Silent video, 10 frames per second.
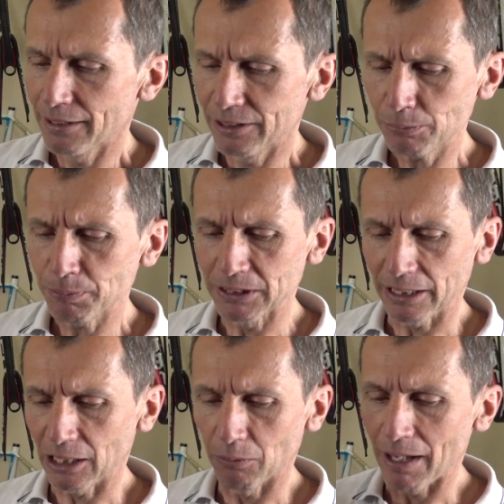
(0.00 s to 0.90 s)
This
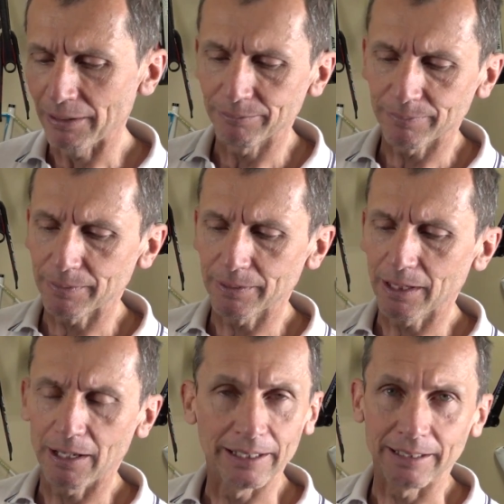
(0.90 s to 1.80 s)
particular one,
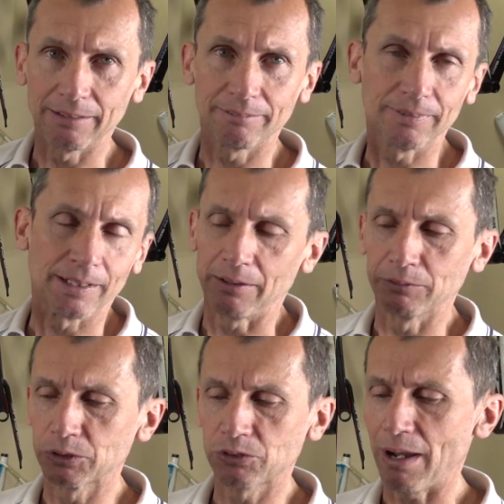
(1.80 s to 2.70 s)

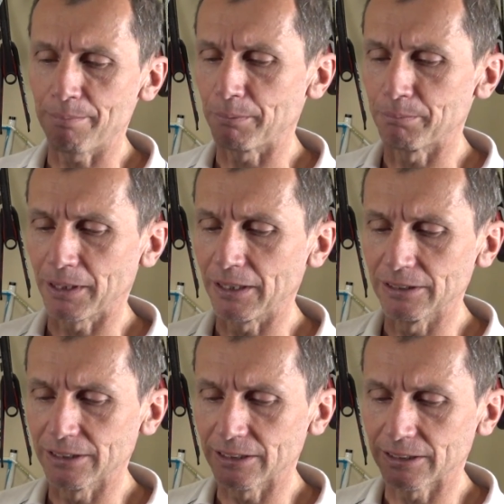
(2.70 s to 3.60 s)
we'll scrap it
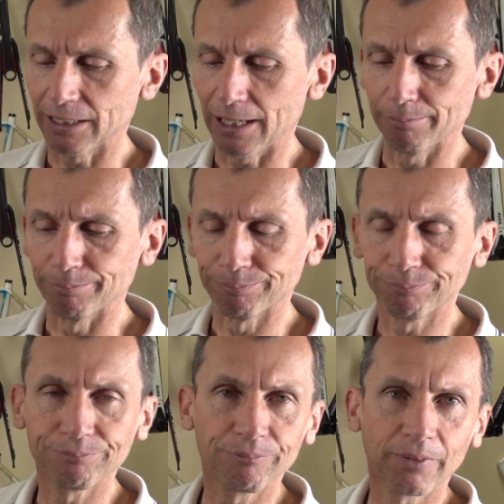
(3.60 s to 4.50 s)
because it's
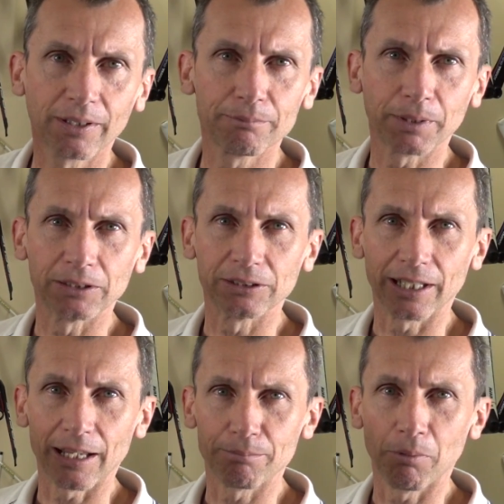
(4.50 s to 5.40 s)
because of
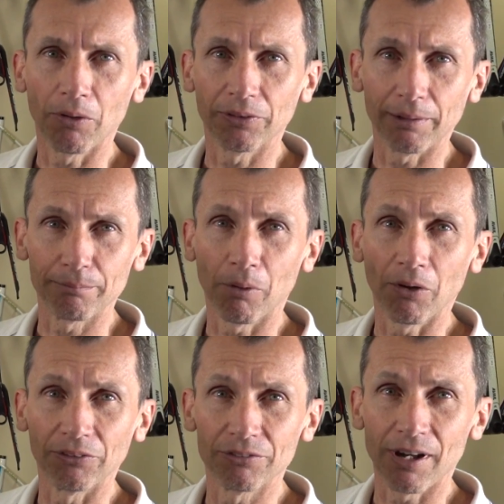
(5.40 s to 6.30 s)
that
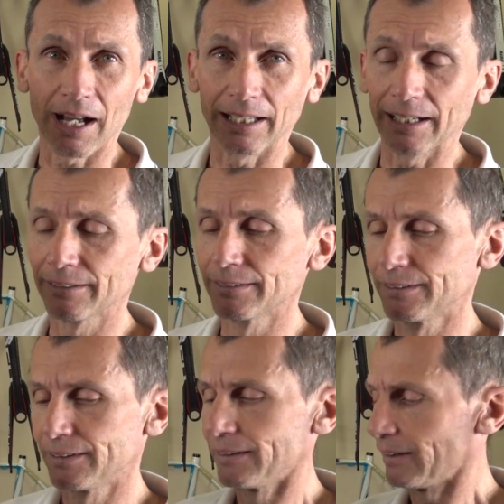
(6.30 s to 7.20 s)
bond failure
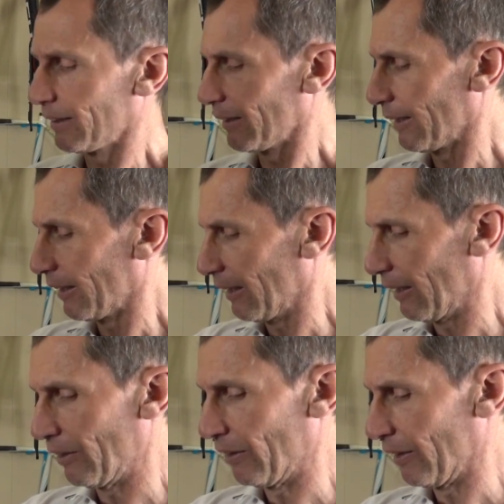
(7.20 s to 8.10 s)

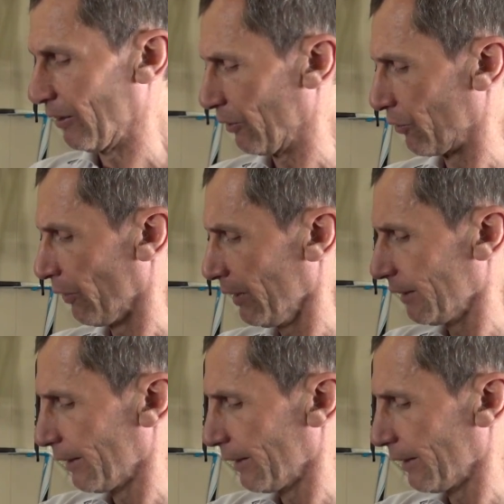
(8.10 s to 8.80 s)
in the joint.